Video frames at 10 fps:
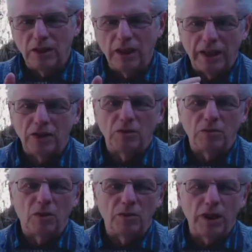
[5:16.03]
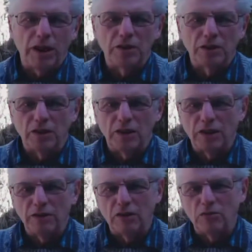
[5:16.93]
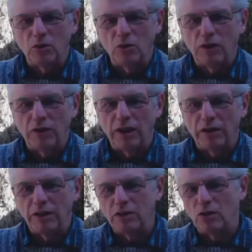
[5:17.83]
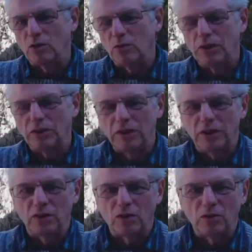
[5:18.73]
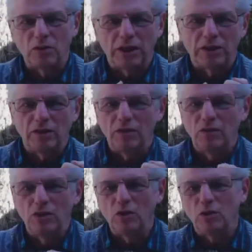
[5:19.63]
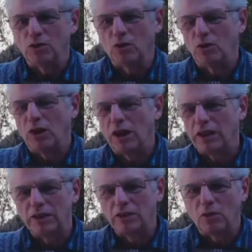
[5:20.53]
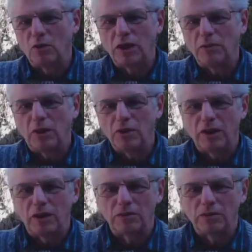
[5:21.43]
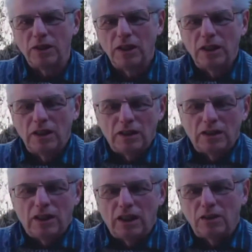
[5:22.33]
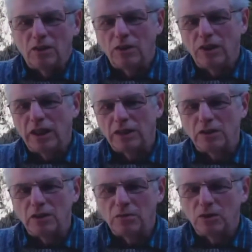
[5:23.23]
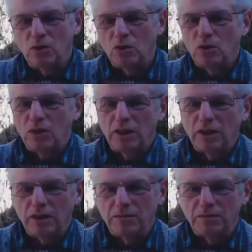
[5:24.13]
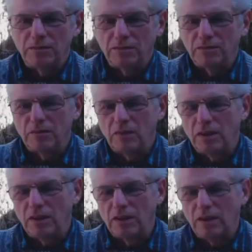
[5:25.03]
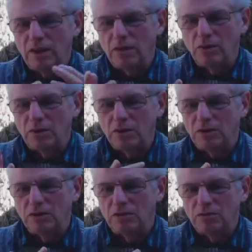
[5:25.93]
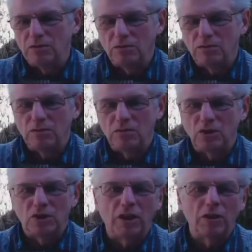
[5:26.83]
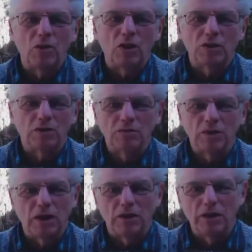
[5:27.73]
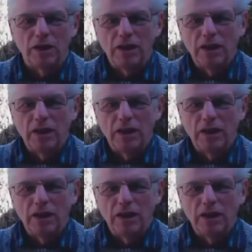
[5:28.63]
the Asian population and how terrible they were, and how he told them this and he told them that, and you knew it was all lies. I don't know why he bothered. I had nothing against them at all. It was just how he was. It